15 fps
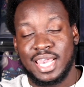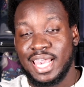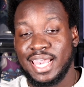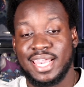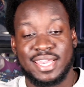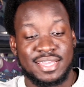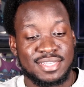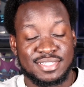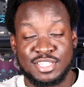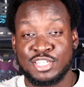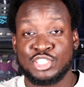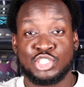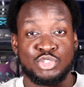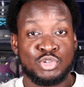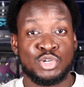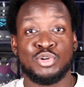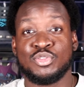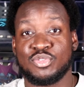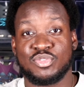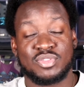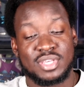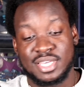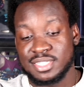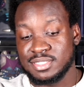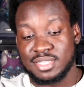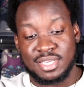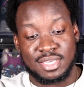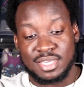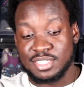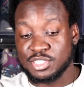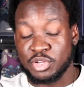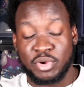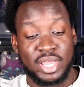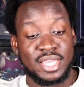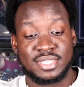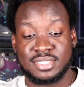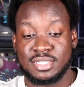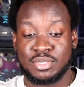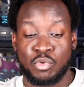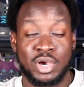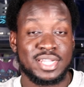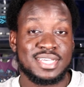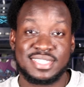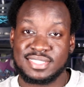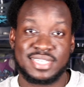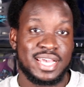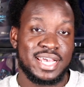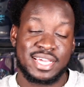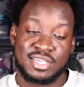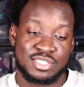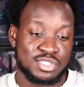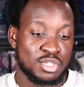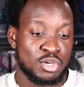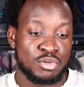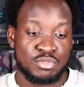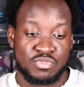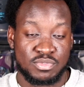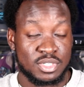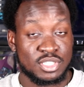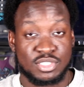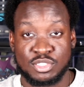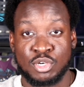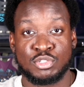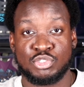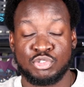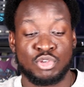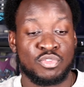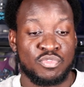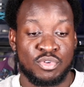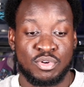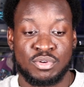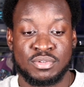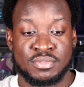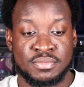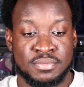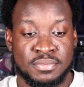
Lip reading: Hey, the truth is crazy. What he's saying is so truthful.